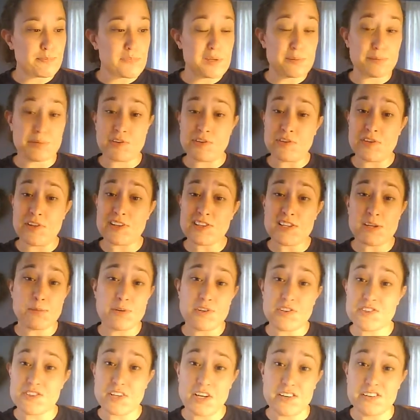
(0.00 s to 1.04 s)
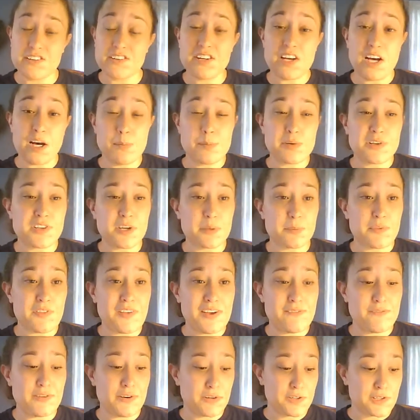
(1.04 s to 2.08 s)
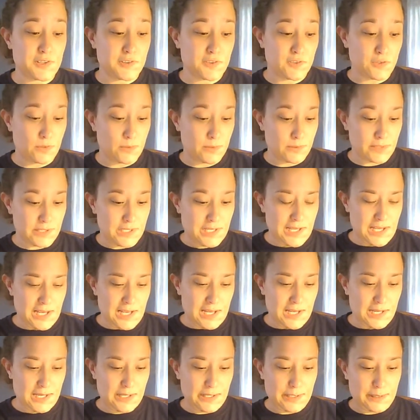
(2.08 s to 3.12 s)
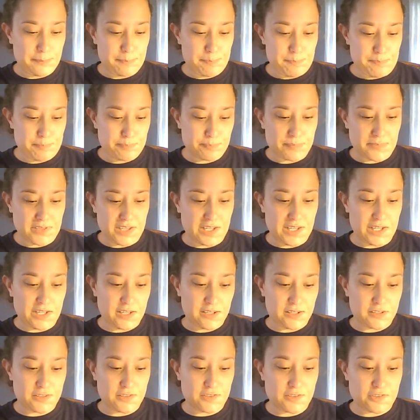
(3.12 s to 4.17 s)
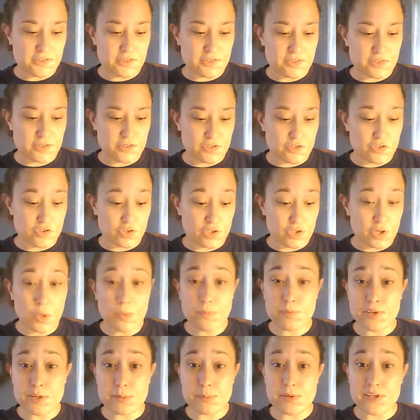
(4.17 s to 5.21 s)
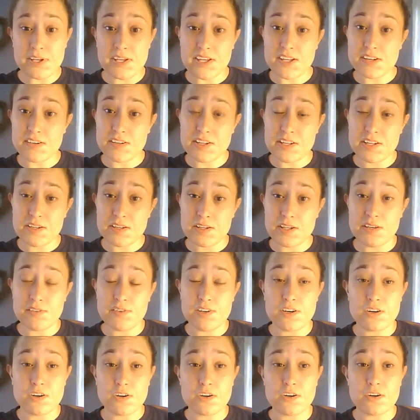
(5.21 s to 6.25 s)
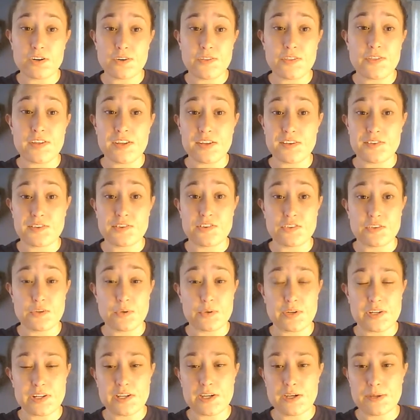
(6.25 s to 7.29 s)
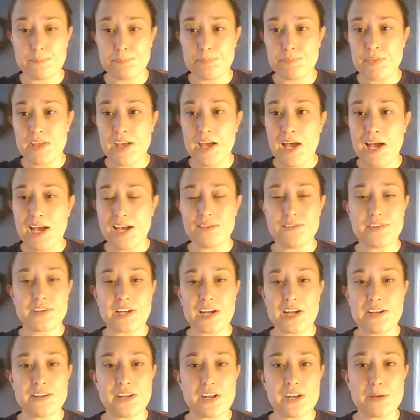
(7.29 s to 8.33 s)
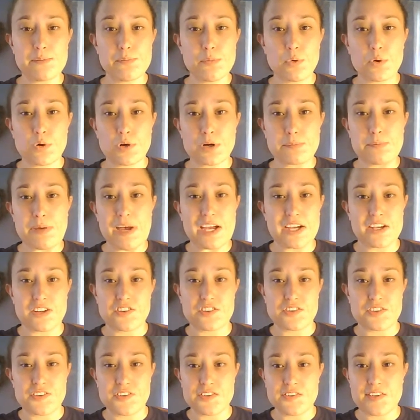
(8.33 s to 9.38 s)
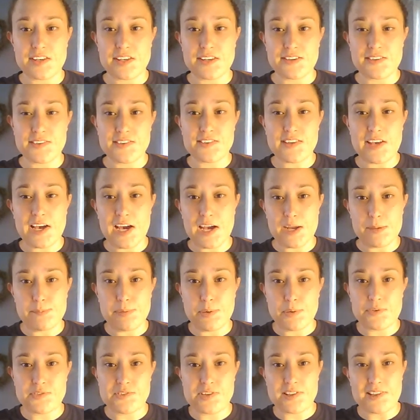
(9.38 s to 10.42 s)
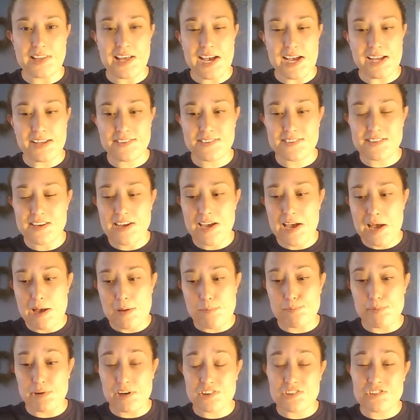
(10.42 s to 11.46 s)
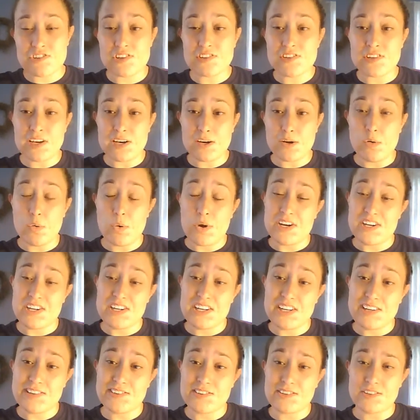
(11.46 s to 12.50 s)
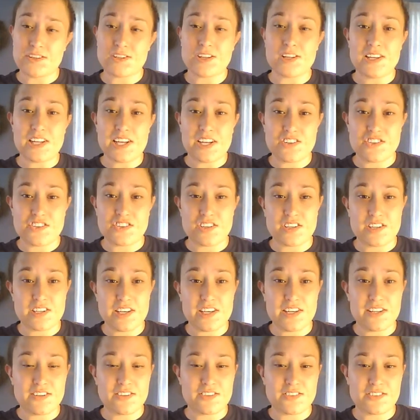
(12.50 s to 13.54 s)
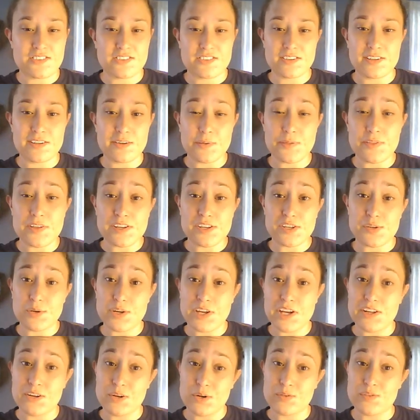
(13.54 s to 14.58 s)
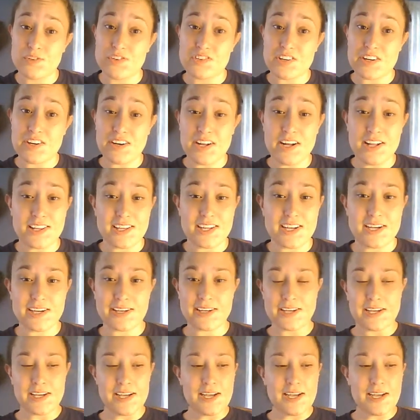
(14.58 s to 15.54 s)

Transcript: But so that's almost done. I'll be done with that very soon. And should hopefully be giving her things soon. And I haven't gotten any more packages since I posted last, but she's got quite a nice little collection. And thank you again, Open Jen and Alia.